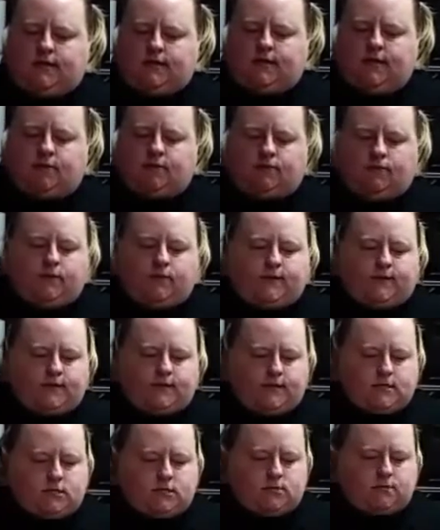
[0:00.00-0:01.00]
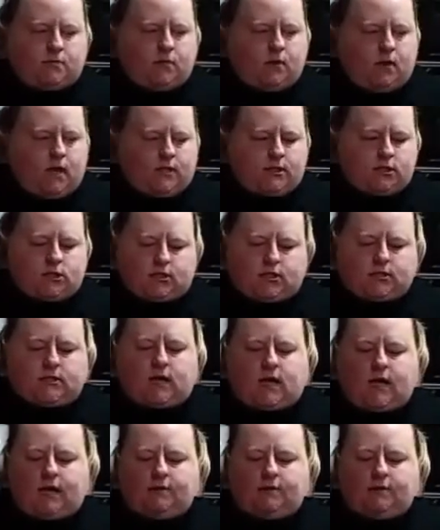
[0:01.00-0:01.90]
Now for this project,